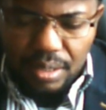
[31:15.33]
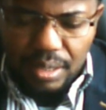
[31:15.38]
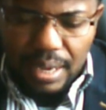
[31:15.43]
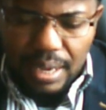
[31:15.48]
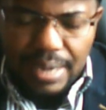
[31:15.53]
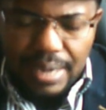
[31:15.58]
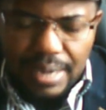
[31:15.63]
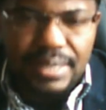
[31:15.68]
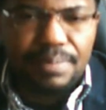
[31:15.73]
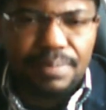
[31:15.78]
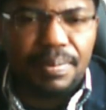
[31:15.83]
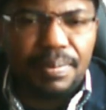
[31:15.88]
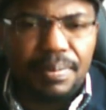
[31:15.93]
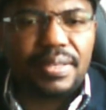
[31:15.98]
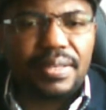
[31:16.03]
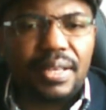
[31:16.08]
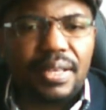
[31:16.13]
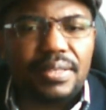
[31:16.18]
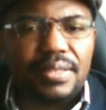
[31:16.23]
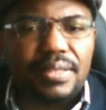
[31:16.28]
And this man
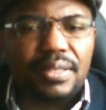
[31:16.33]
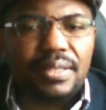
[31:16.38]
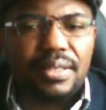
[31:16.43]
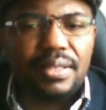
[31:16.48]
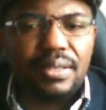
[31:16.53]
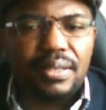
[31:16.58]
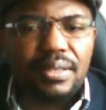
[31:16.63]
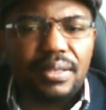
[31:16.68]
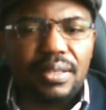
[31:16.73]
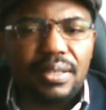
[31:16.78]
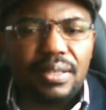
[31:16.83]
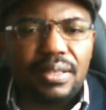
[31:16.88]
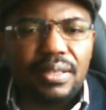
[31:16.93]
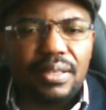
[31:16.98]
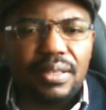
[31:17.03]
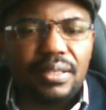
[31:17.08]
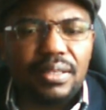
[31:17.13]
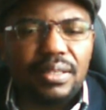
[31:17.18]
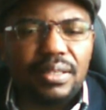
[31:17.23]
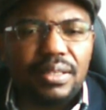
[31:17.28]
says,
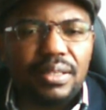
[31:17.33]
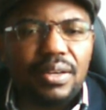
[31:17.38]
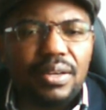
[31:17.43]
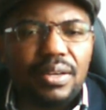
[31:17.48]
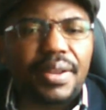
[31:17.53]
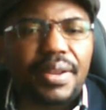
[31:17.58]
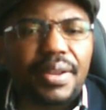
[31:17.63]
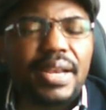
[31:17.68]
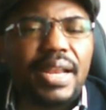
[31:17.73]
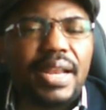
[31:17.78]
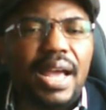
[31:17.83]
okay,